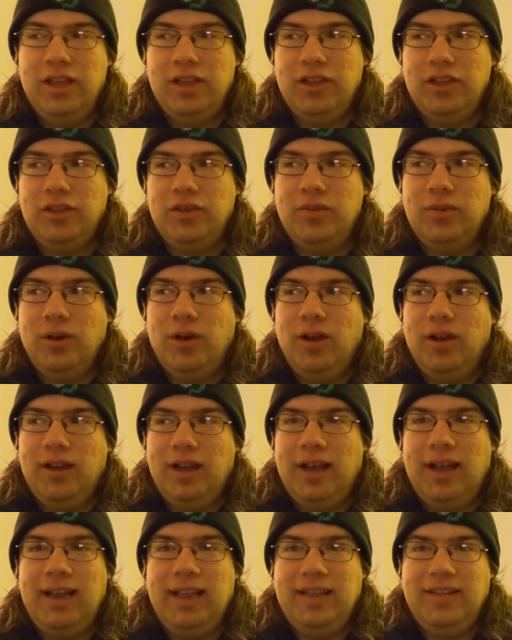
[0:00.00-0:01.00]
You are
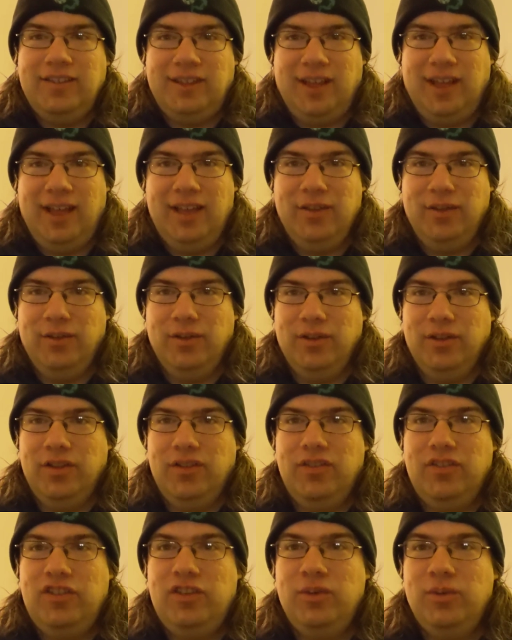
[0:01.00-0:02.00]
not entitled
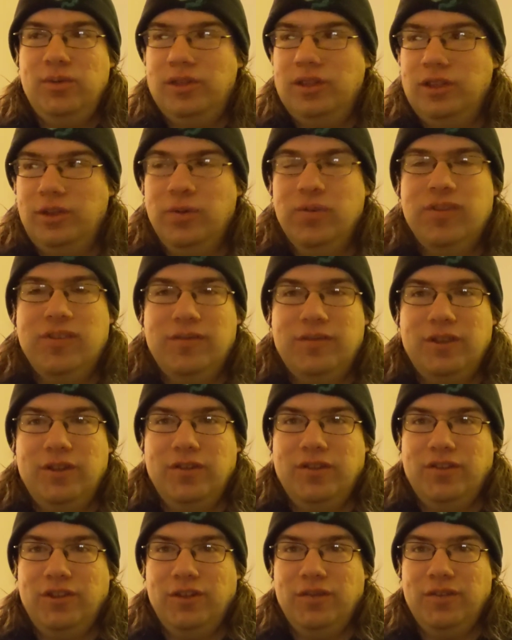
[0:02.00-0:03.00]
to the use of their
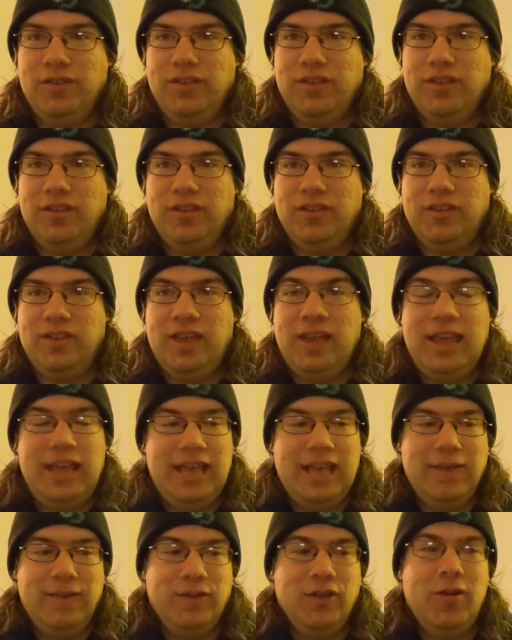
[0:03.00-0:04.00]
services.
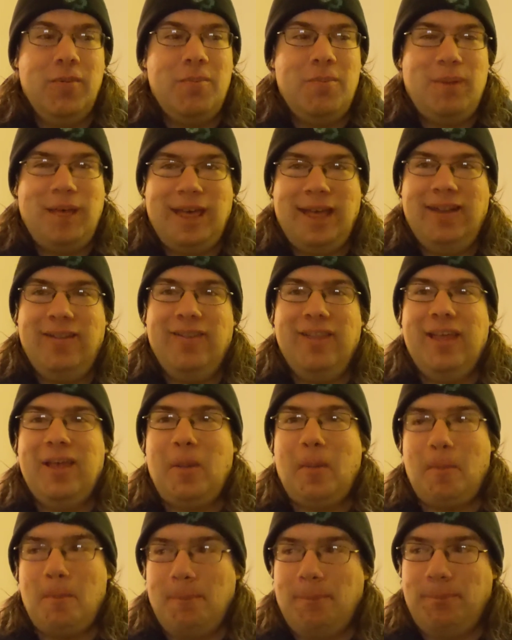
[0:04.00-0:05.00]
If you're
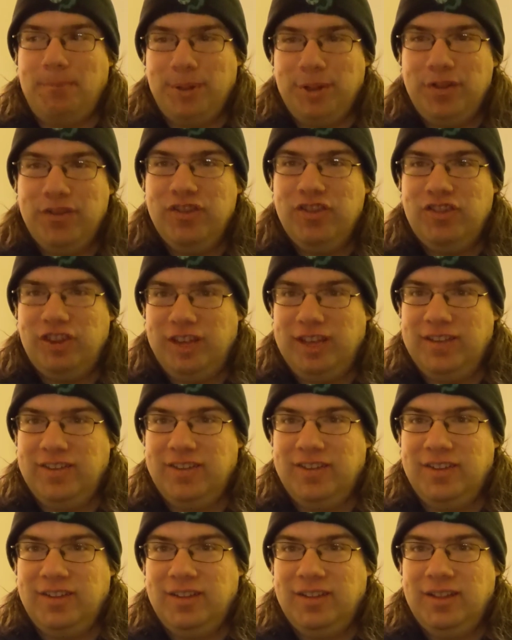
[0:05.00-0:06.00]
peddling
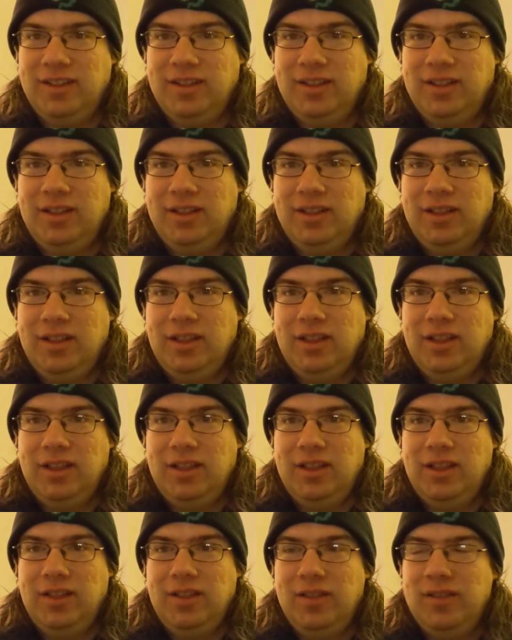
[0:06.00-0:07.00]
bullshit,
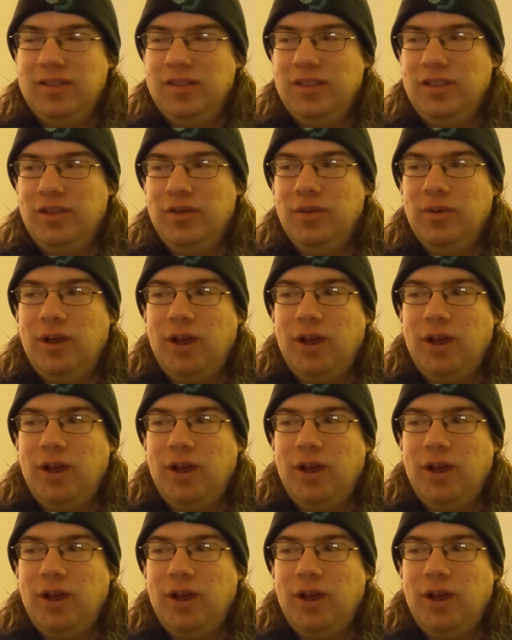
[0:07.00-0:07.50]
if